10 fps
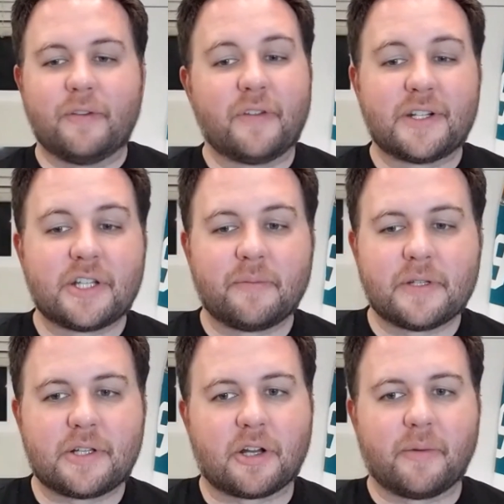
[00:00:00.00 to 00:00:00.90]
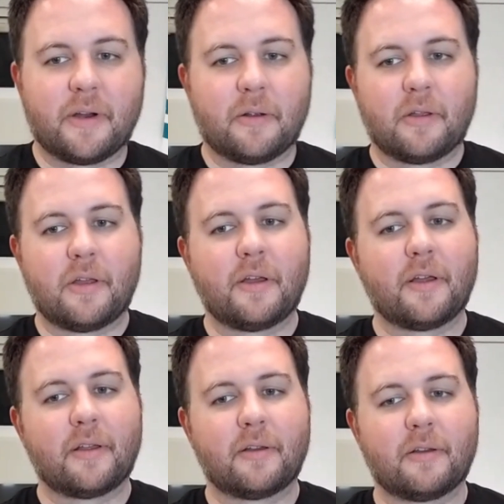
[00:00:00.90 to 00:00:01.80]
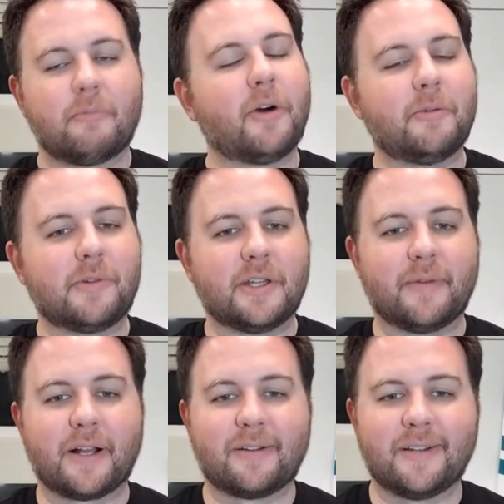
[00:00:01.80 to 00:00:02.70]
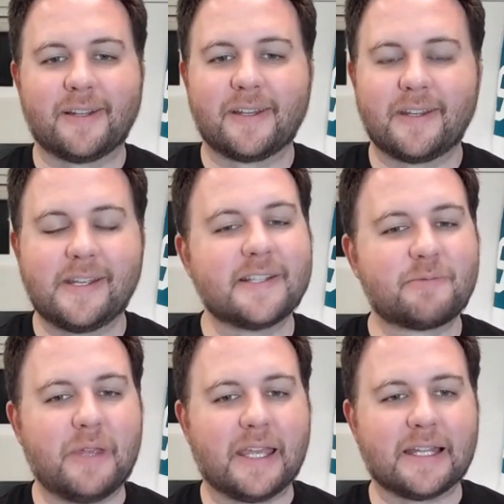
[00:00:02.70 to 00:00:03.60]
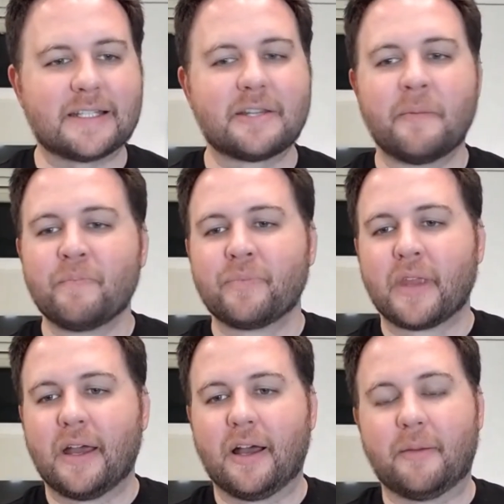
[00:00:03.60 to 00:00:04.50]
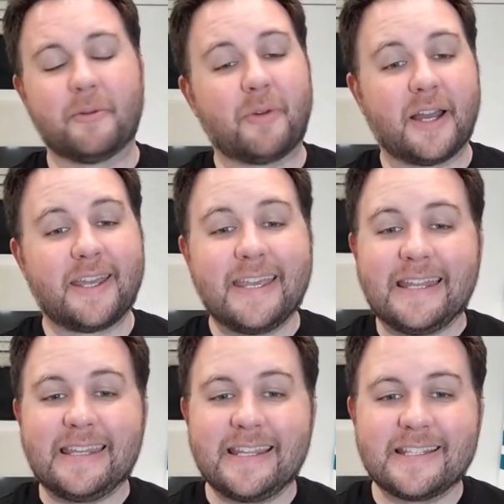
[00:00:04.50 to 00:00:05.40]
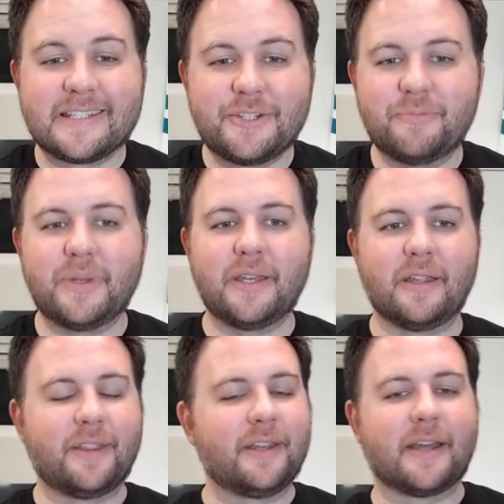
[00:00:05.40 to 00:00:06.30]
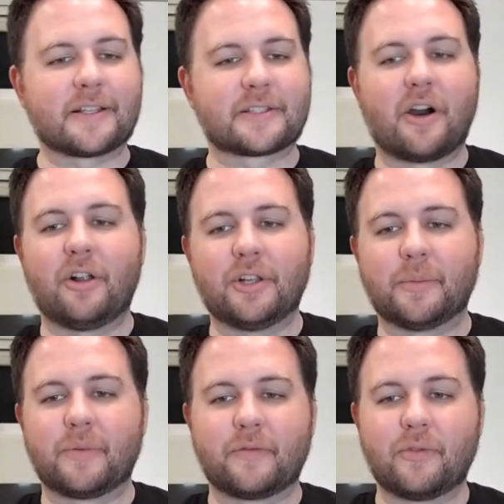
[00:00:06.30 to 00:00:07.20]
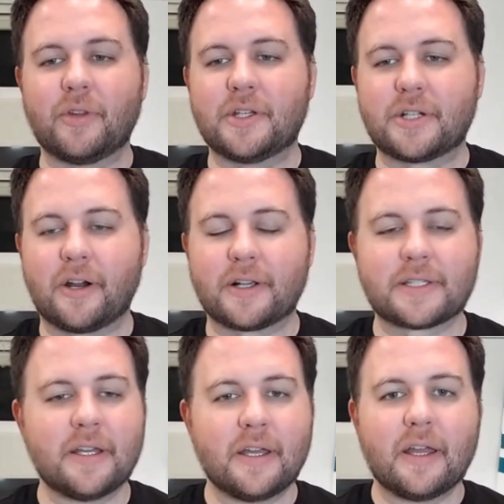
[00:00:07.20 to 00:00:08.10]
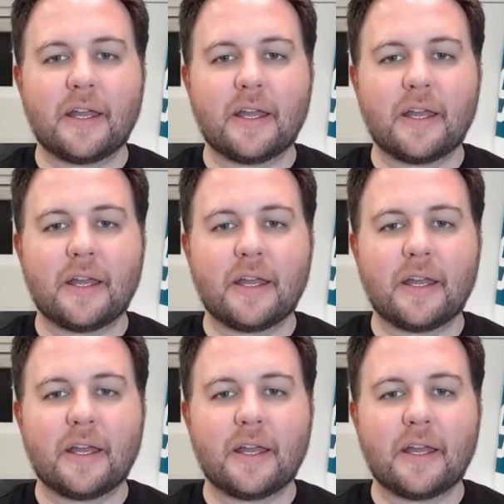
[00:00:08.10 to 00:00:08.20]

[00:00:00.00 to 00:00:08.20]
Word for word: we finish up and talk about one William Eklund and his weekend, Um, and why he needs to be the next call-up for the Sharks,